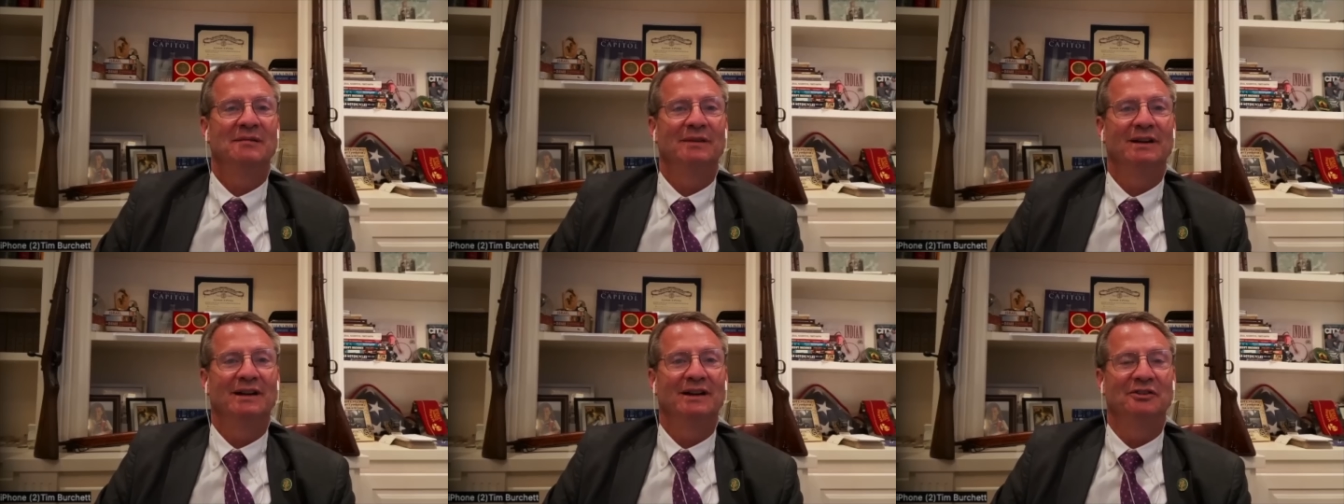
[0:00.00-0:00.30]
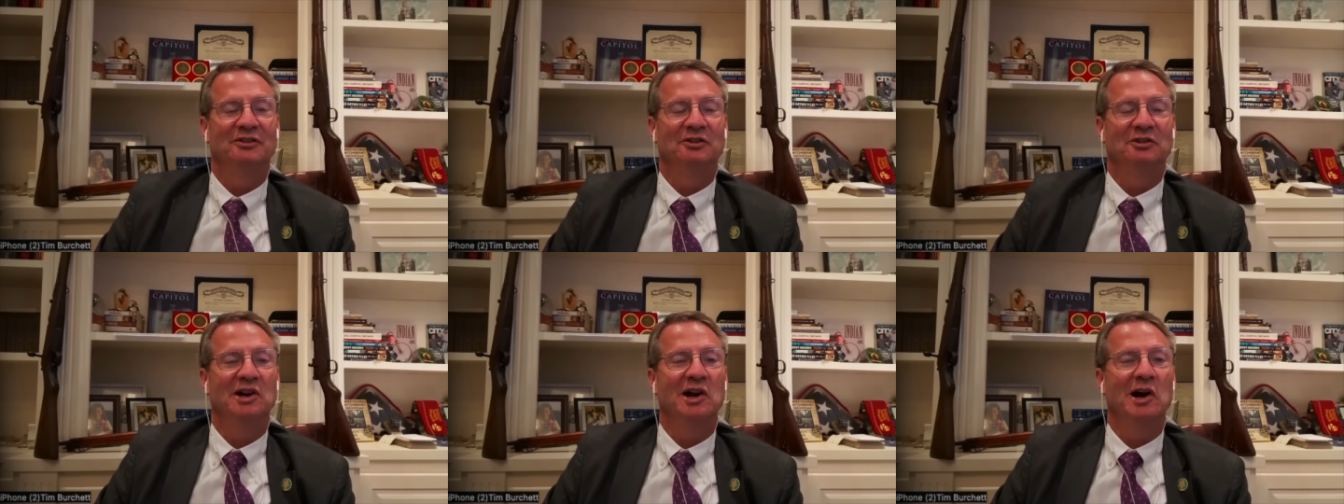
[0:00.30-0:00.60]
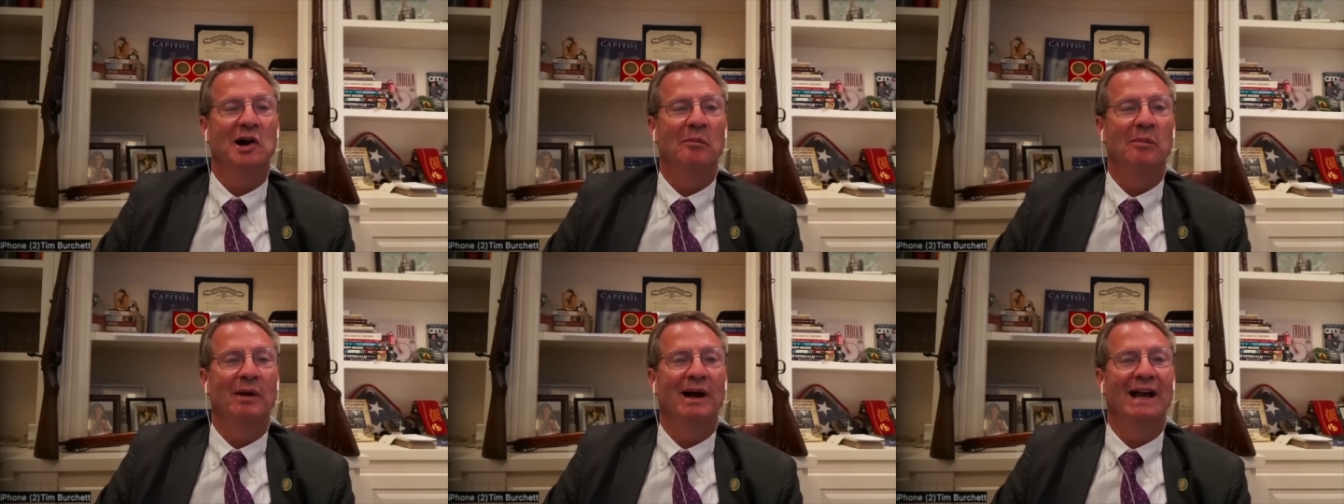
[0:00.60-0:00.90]
because you
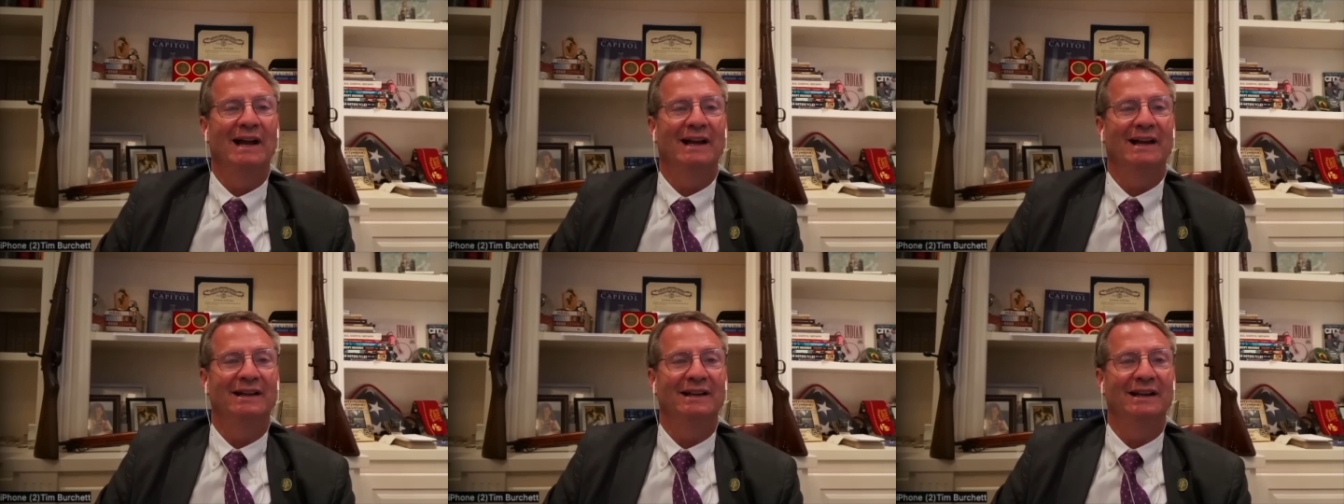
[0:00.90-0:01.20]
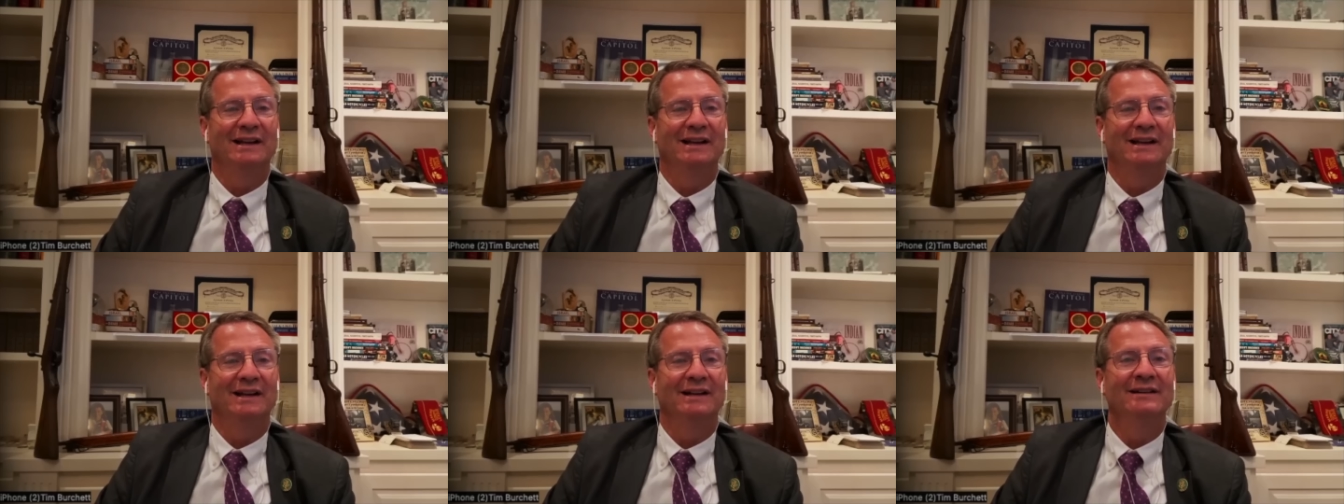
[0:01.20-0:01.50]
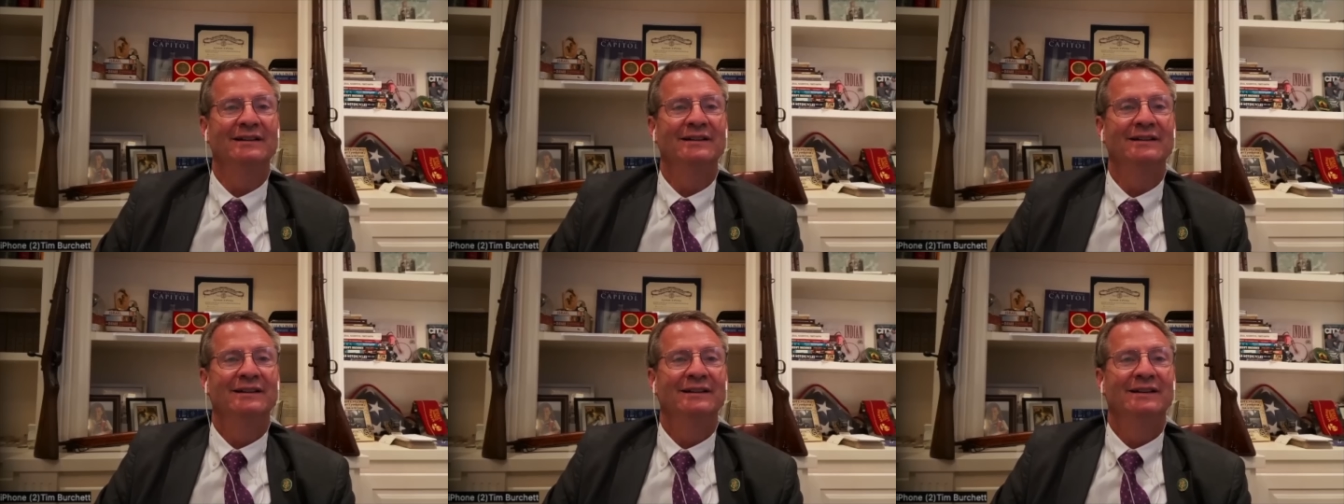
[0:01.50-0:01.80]
call back and get
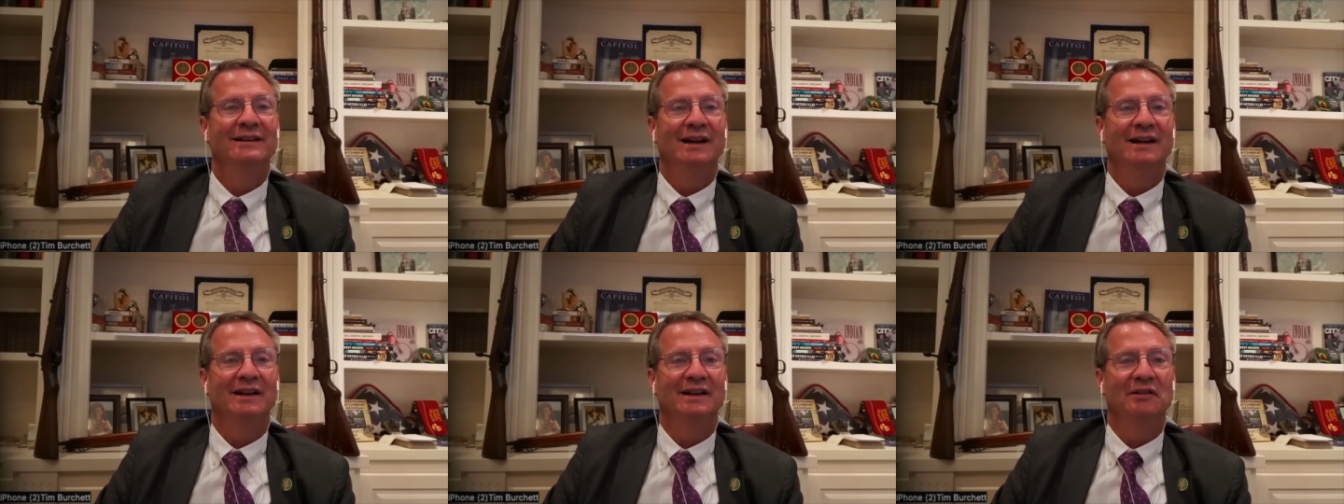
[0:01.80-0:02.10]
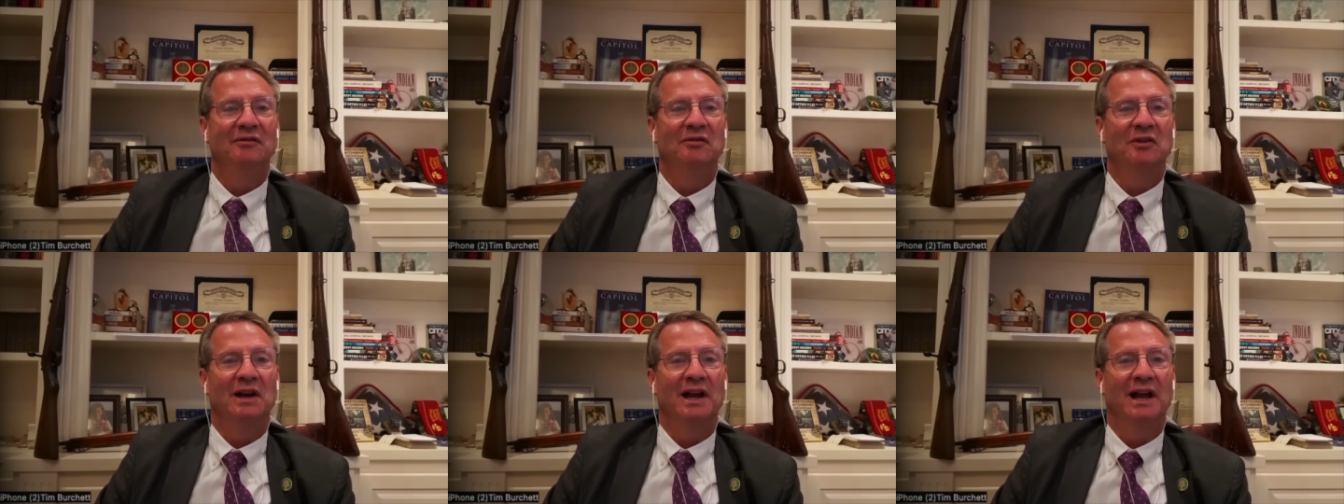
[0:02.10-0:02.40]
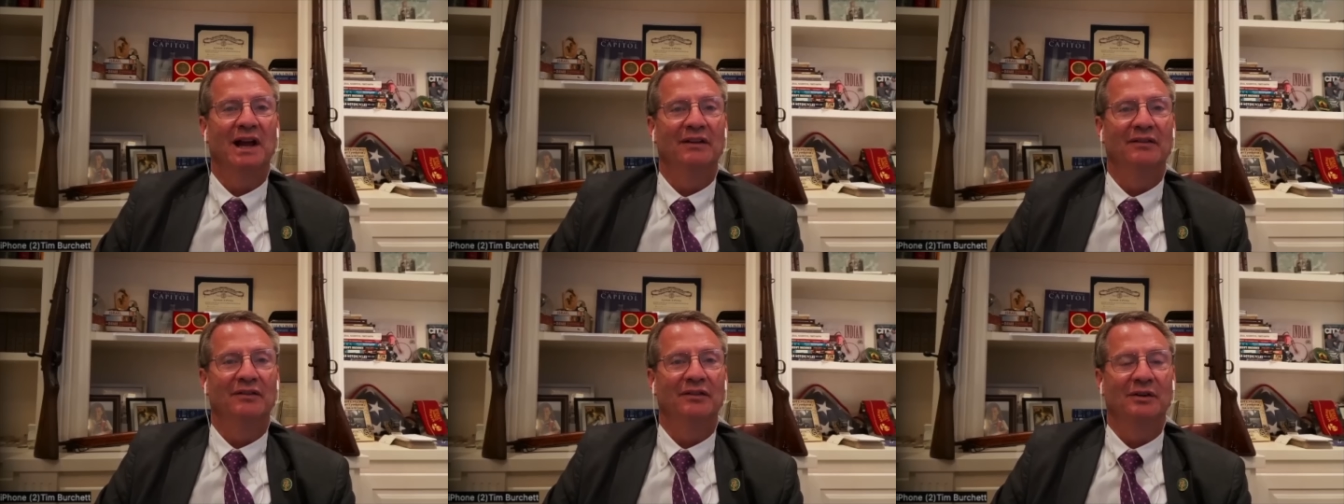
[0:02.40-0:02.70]
a different
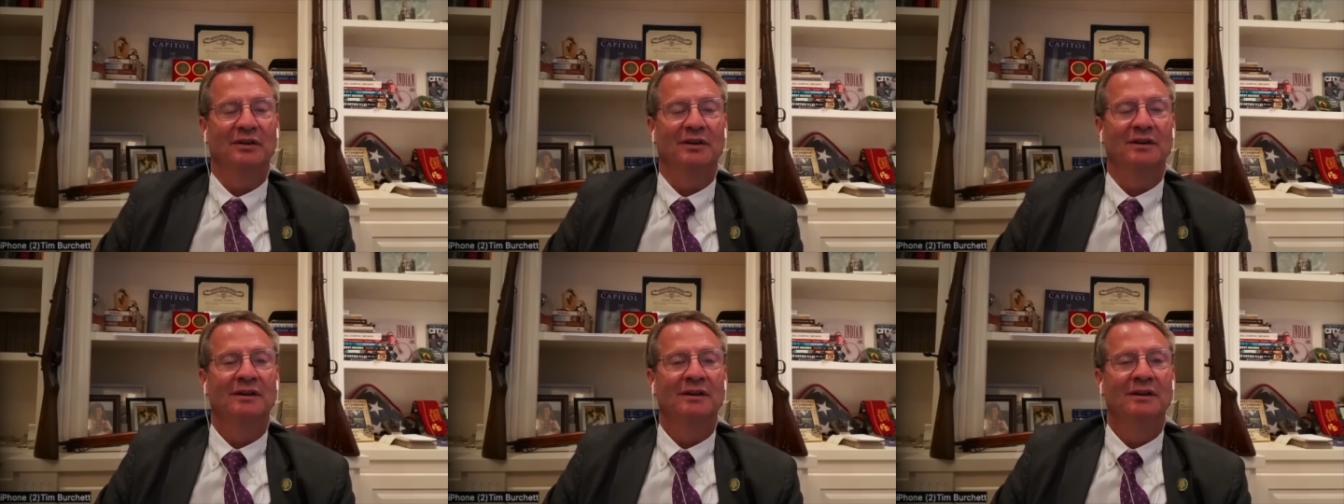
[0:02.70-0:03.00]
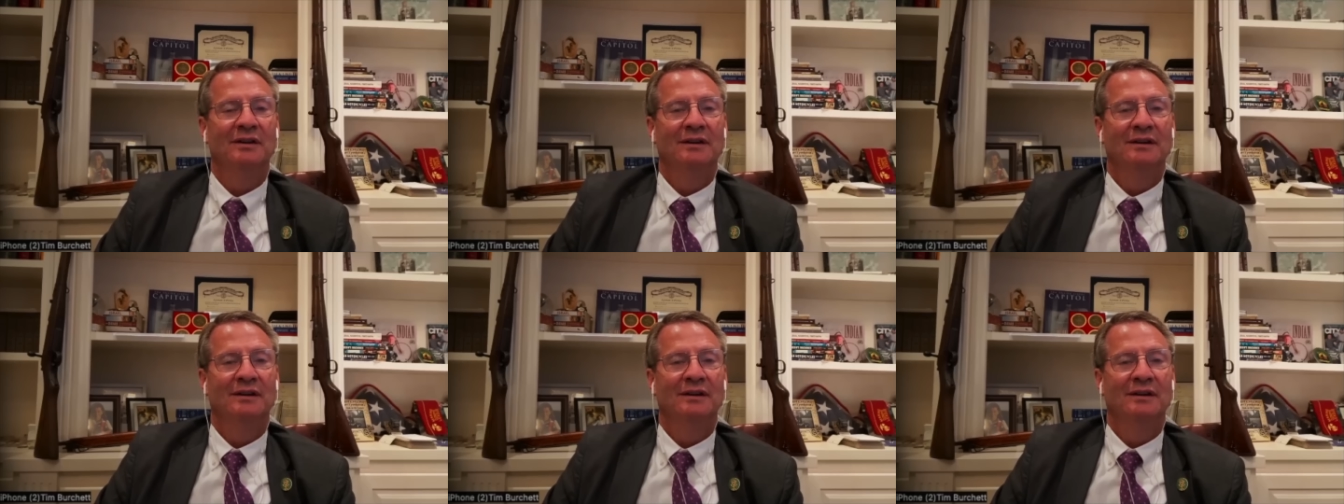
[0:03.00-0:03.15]
answer.